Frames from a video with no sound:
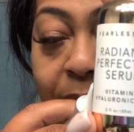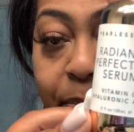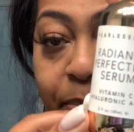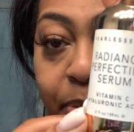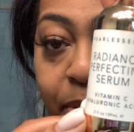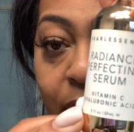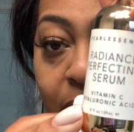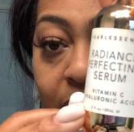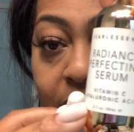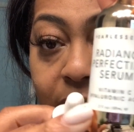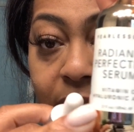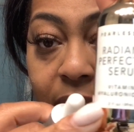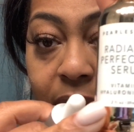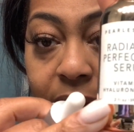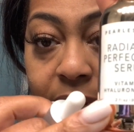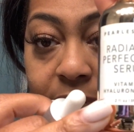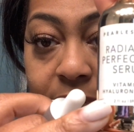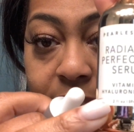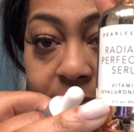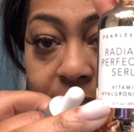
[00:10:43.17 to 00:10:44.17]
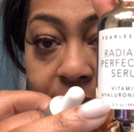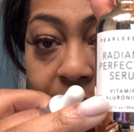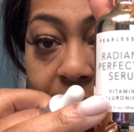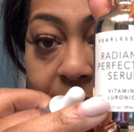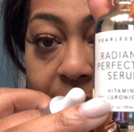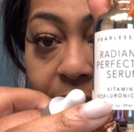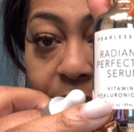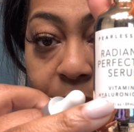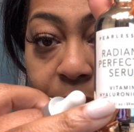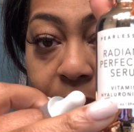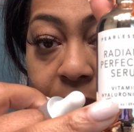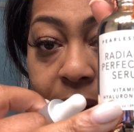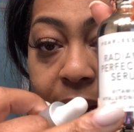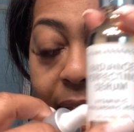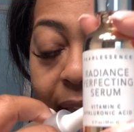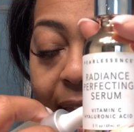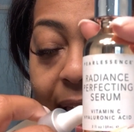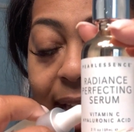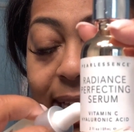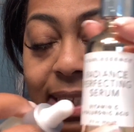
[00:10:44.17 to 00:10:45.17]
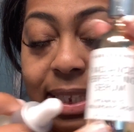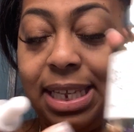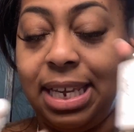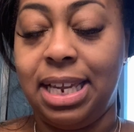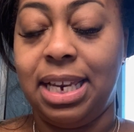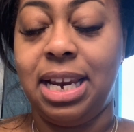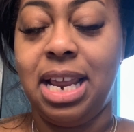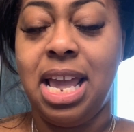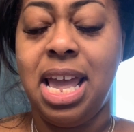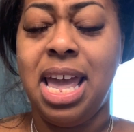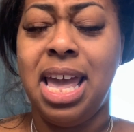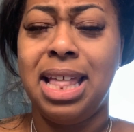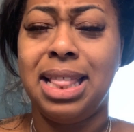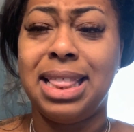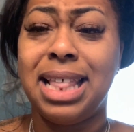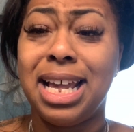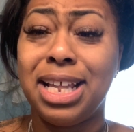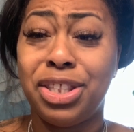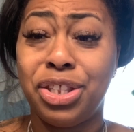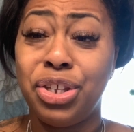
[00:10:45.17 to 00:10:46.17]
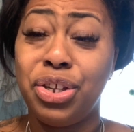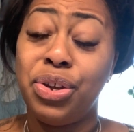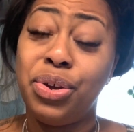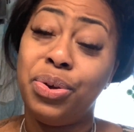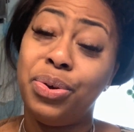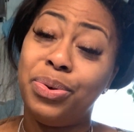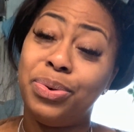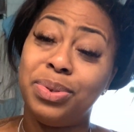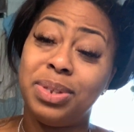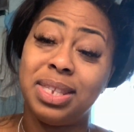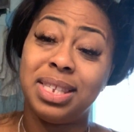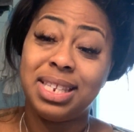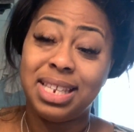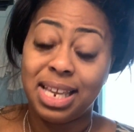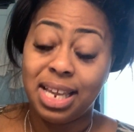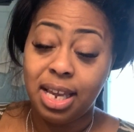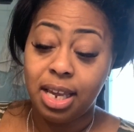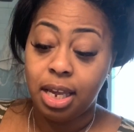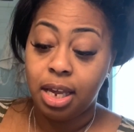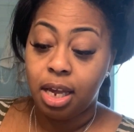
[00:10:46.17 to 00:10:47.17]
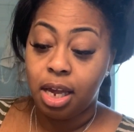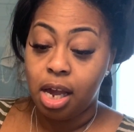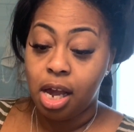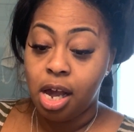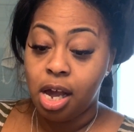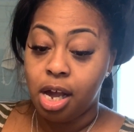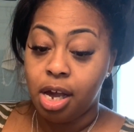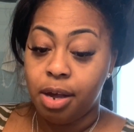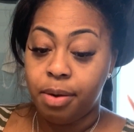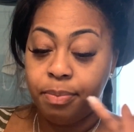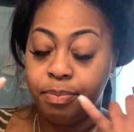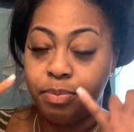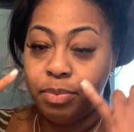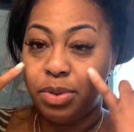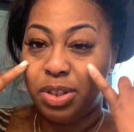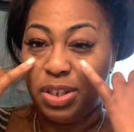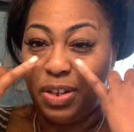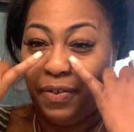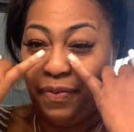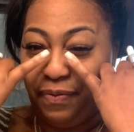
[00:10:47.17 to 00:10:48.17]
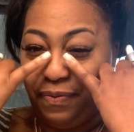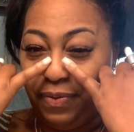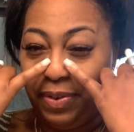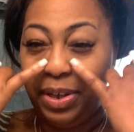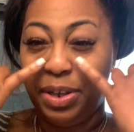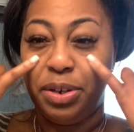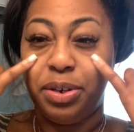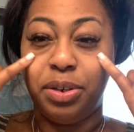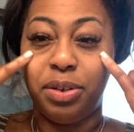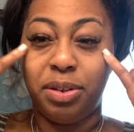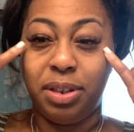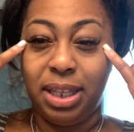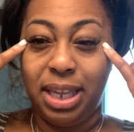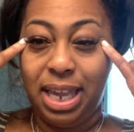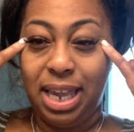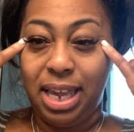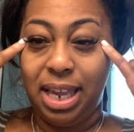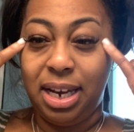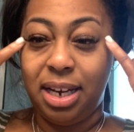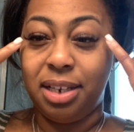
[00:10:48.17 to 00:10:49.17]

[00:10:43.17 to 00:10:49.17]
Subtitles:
product, the hyaluronic acid, that's used to fill in